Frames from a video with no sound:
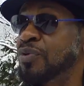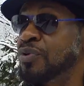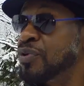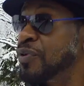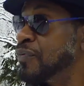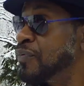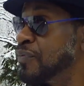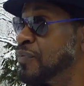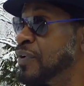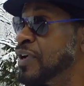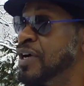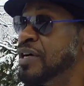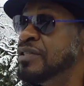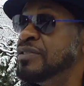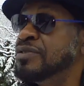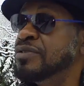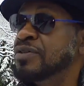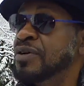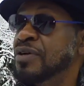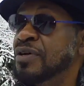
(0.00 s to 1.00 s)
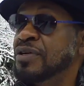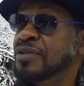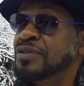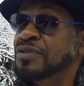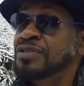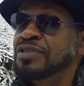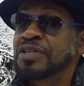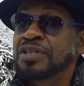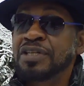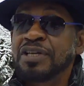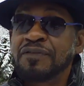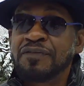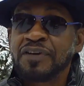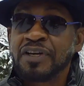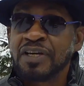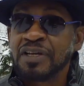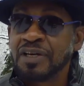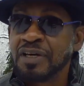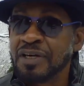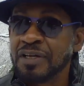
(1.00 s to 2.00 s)
with your friends or your
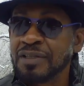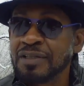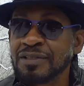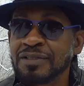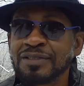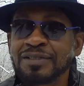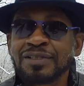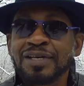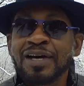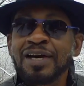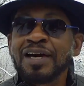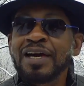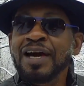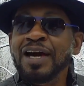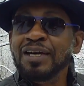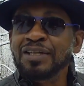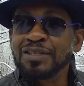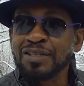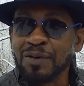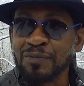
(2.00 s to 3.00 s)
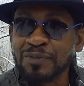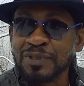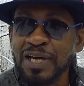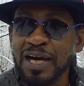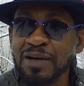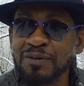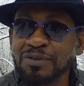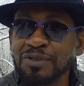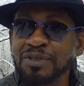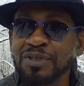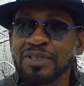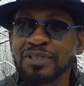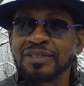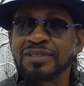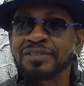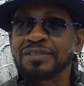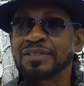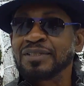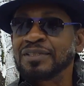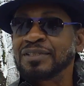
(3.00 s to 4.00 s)
significant others, and sometimes you can
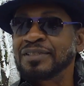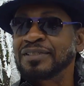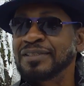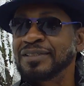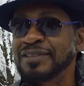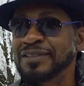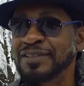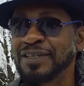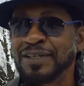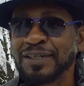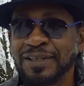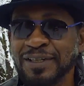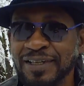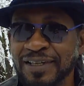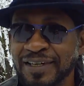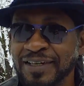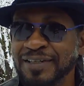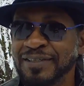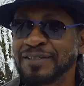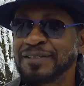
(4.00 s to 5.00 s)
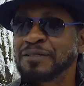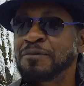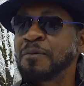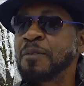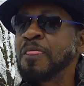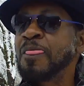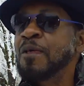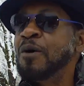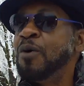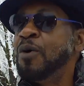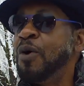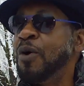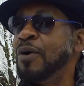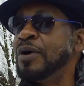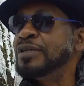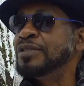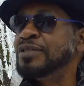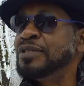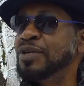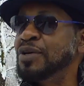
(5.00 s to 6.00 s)
steal a kiss
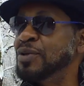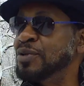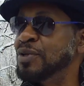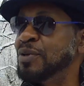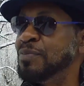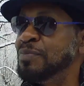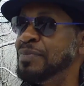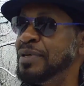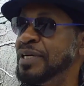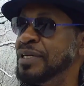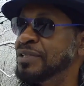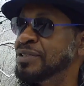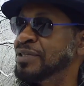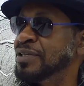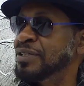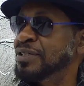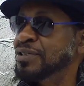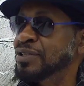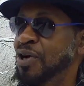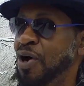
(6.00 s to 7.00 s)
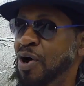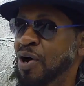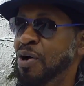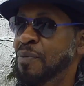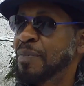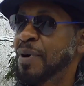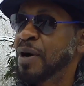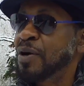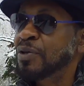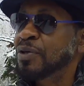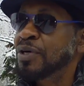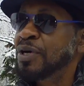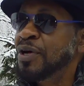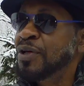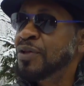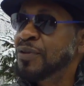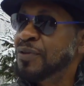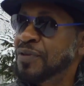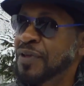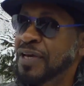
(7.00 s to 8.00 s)
or sit on the bench and talk about
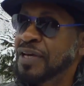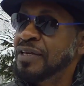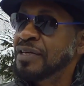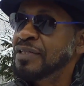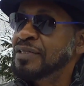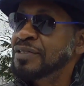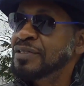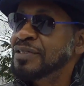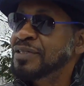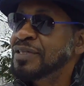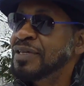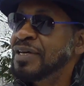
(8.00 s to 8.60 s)
things.